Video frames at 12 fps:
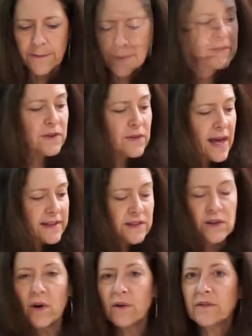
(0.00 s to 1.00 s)
So that's
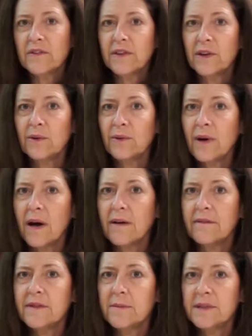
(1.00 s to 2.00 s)
an overview
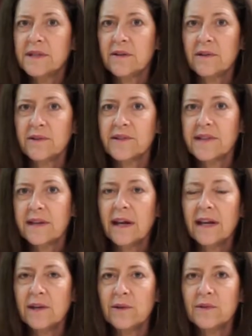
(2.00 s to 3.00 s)
of the materials that I
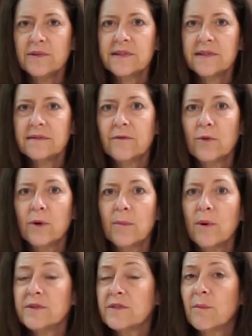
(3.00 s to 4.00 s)
use for
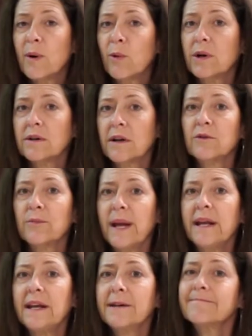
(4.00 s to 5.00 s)
most of my watercolor
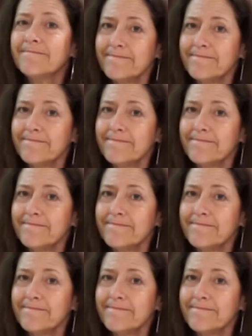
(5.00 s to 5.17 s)
painting.